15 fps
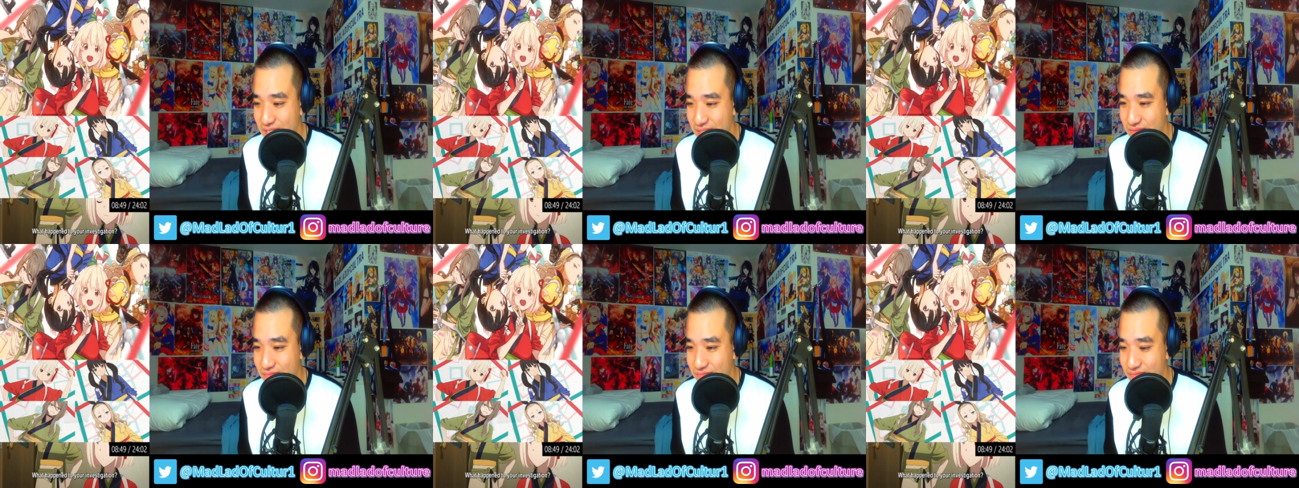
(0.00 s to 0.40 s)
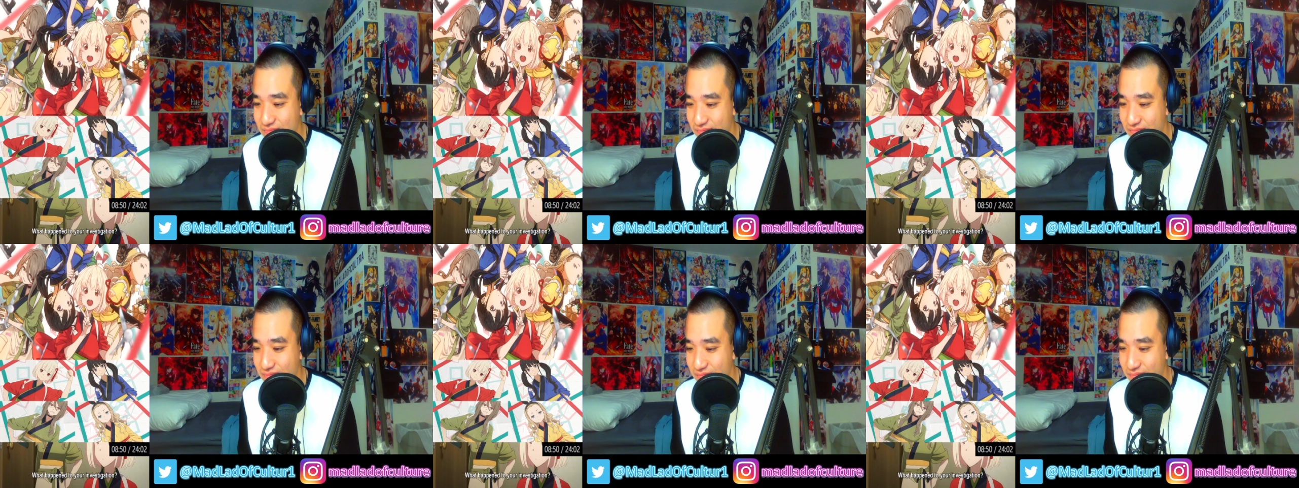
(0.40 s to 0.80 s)

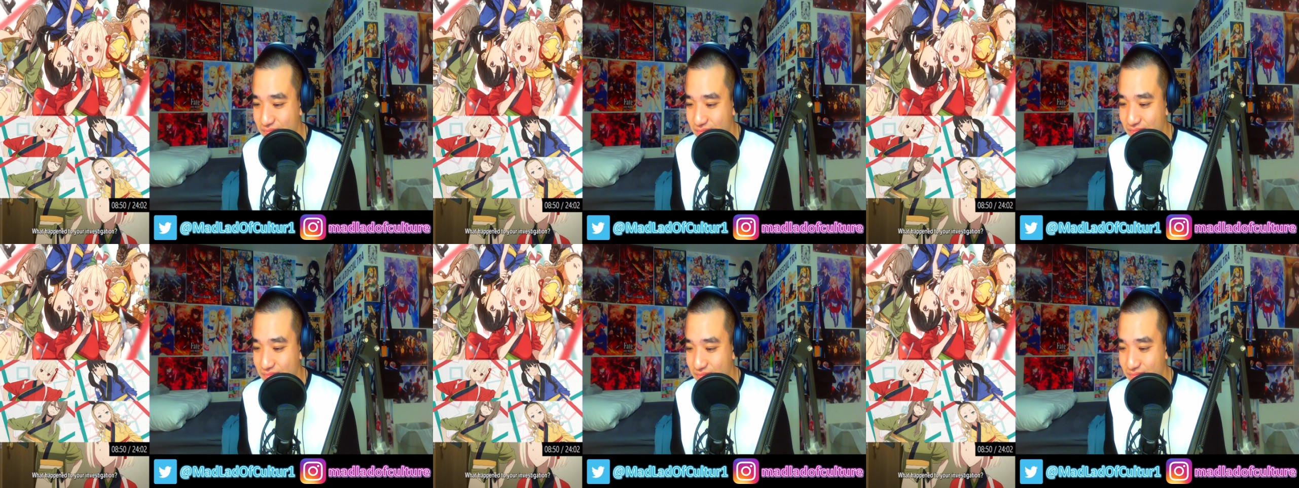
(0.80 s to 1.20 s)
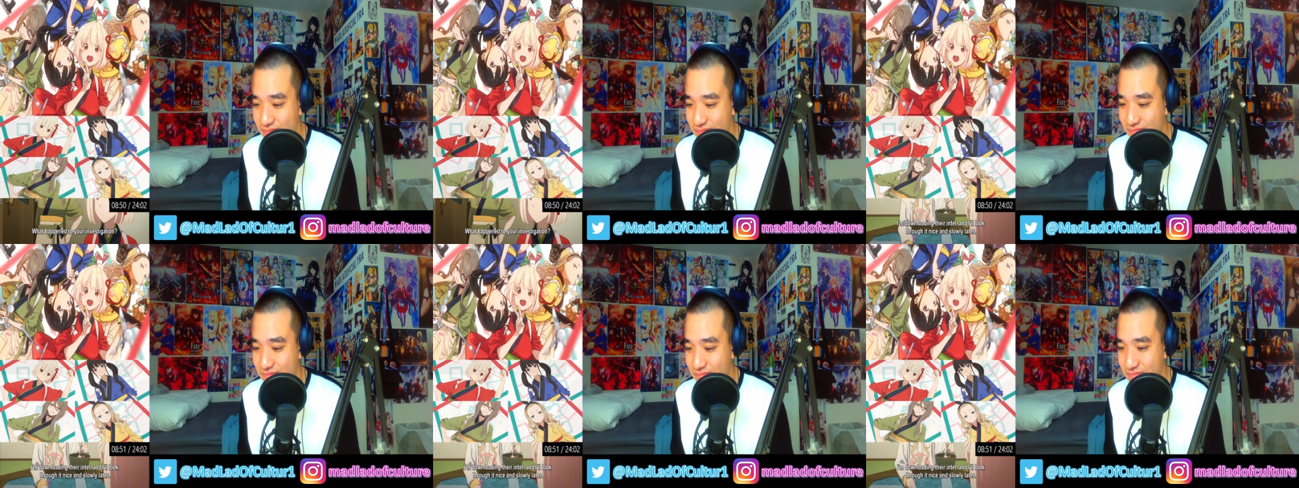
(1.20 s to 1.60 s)

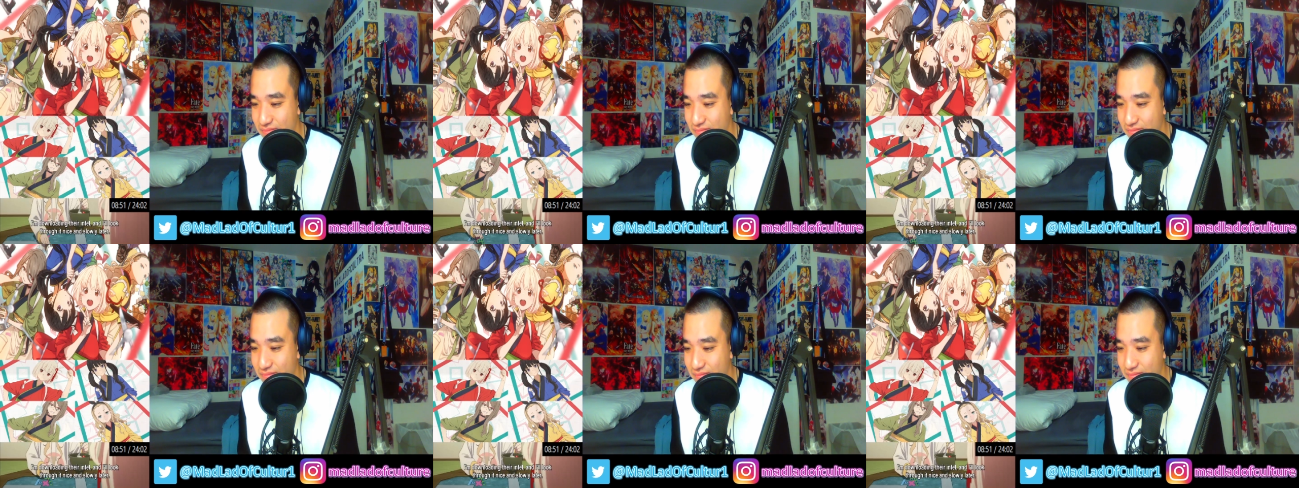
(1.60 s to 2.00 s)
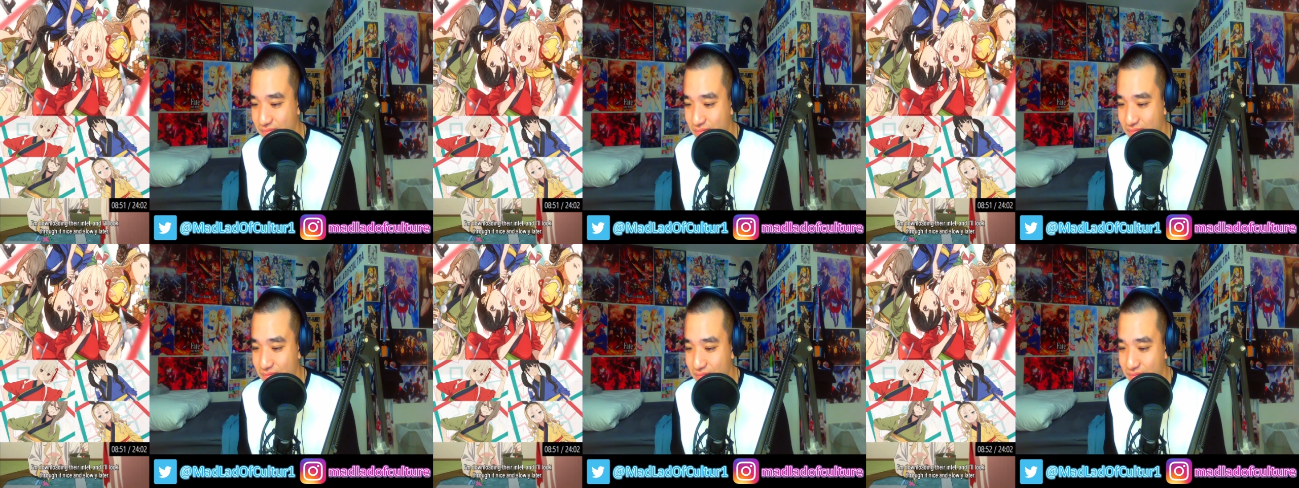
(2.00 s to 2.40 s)

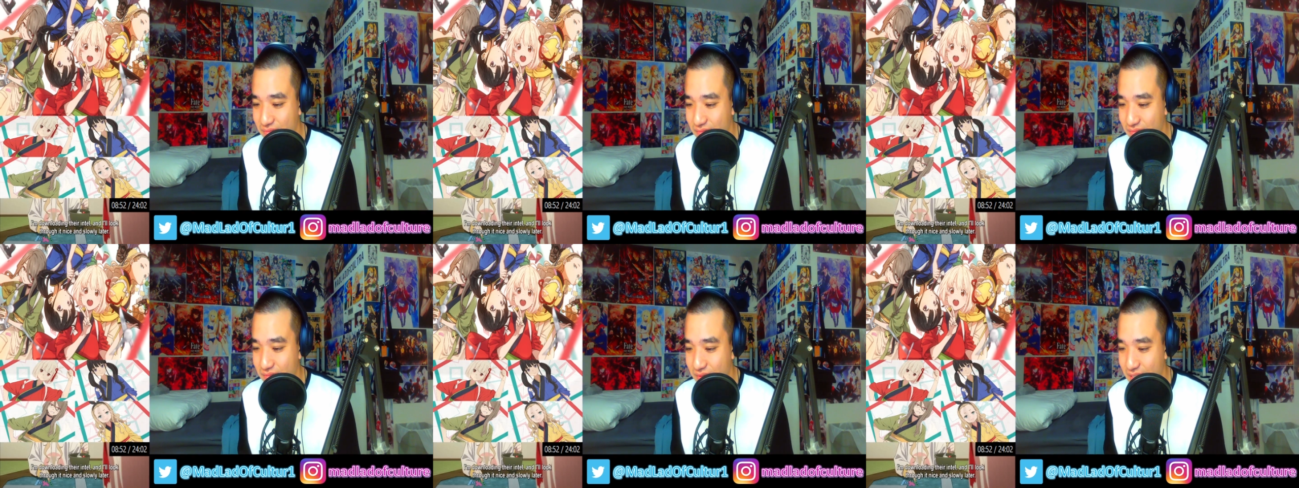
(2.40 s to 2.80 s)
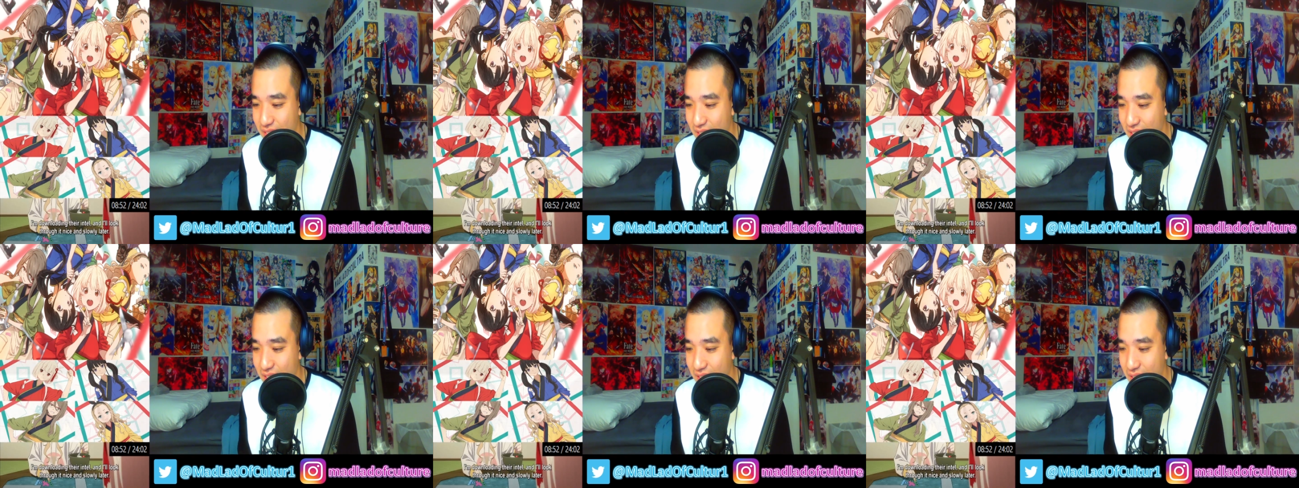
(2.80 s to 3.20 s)

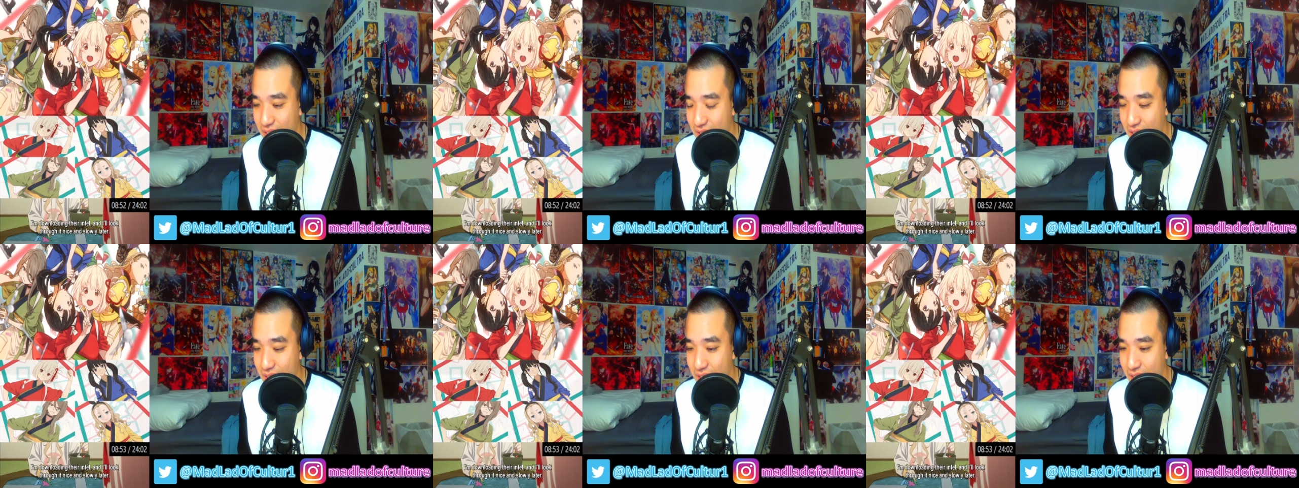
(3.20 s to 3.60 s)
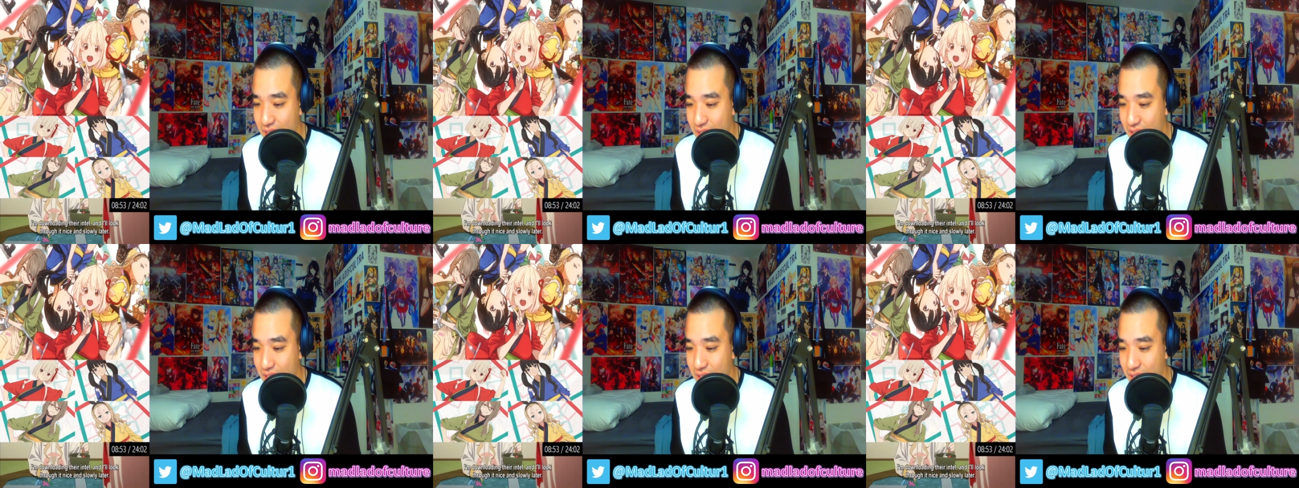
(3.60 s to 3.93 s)
(no one is talking)